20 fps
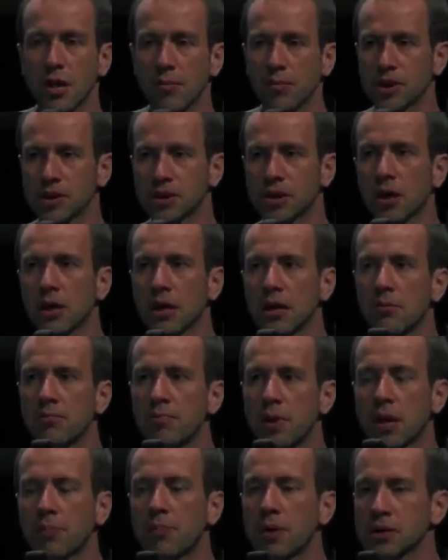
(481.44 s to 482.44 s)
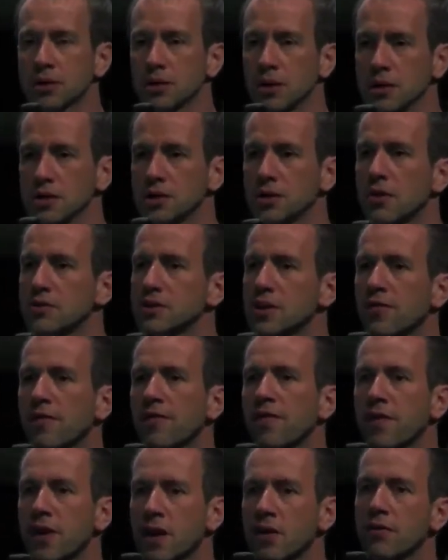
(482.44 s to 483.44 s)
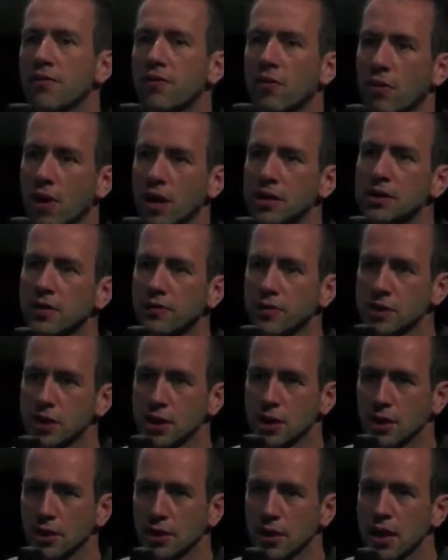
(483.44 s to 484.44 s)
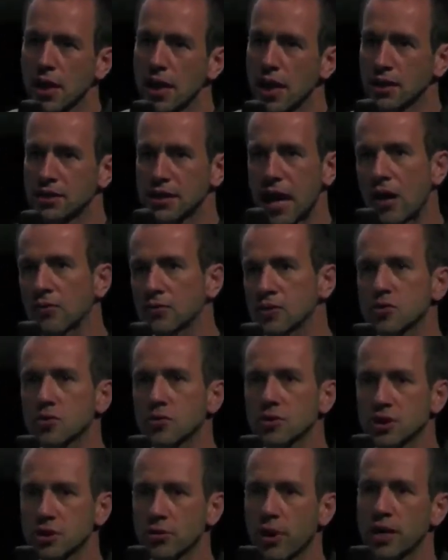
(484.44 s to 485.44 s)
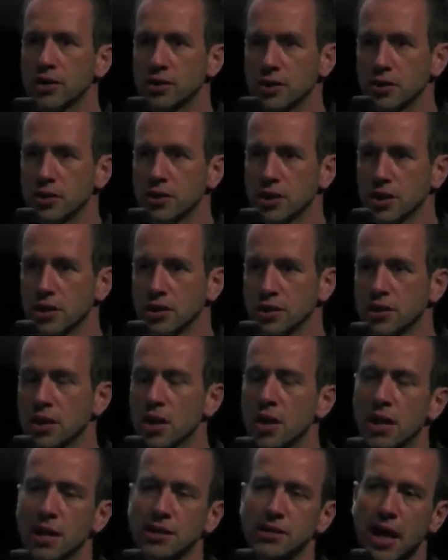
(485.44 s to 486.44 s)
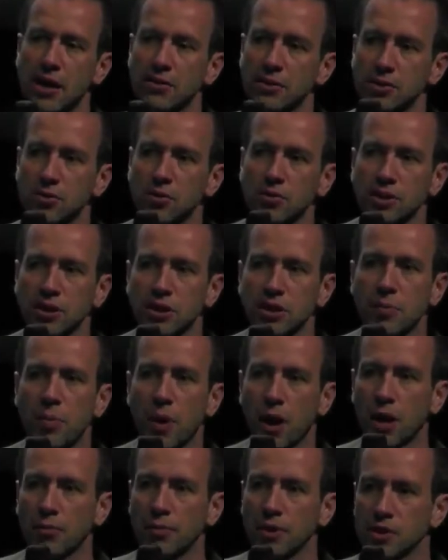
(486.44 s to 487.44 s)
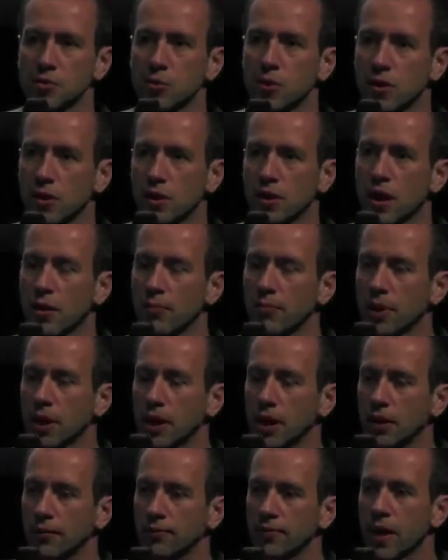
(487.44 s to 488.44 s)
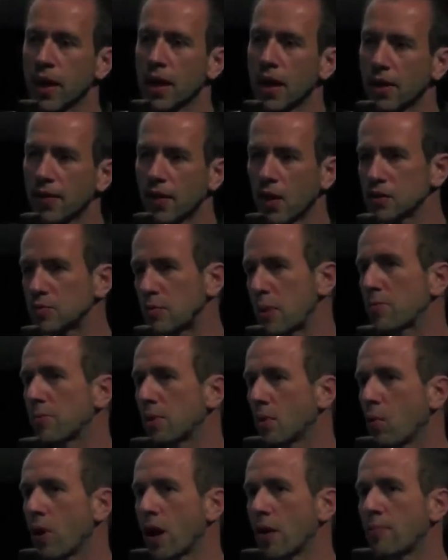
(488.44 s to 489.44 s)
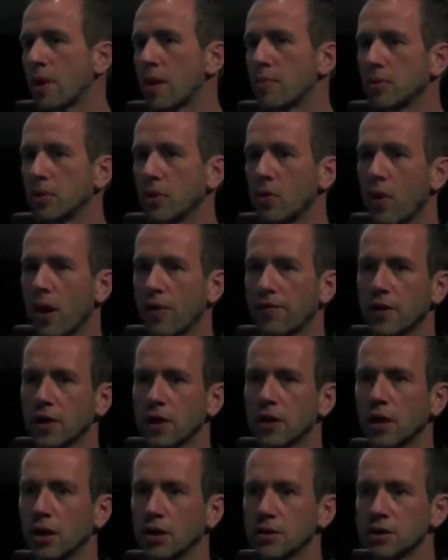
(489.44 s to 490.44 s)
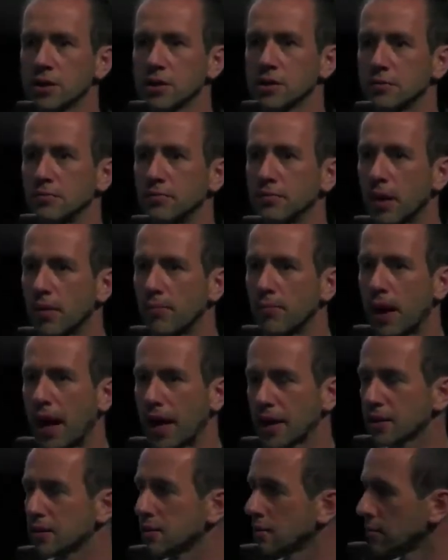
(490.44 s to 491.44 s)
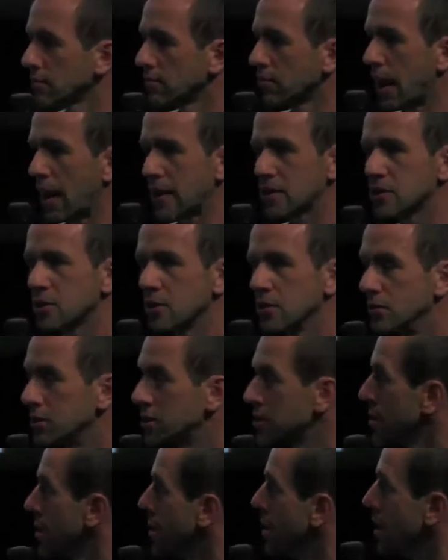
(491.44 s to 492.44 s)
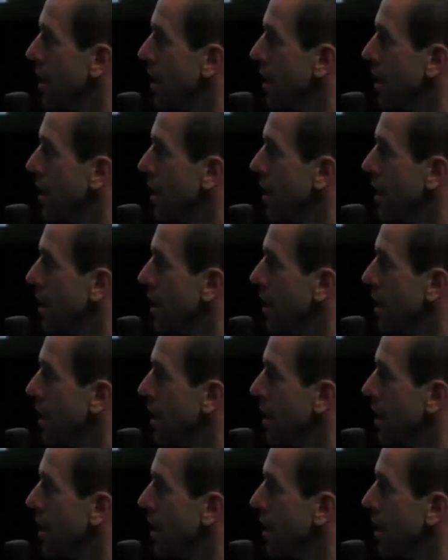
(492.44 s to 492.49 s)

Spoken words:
But certainly in big business, there's a fear of creativity. It's outsourced to agencies. It's outsourced to departments within a company. Those people are weird people who wear funny glasses and black suits.